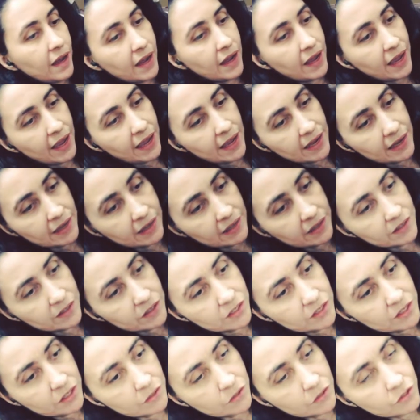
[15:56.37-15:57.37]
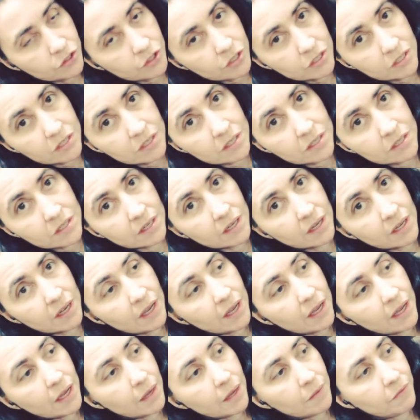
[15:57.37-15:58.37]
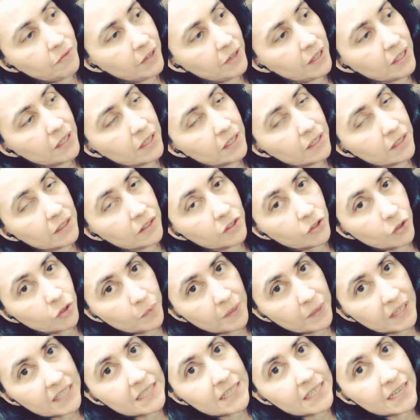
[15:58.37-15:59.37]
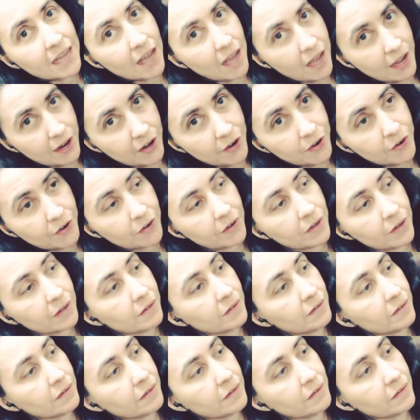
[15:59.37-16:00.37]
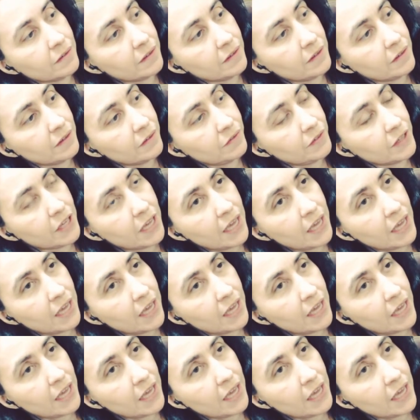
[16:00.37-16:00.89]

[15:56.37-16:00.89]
And so it's just, I'm feeling a little bit tired, if you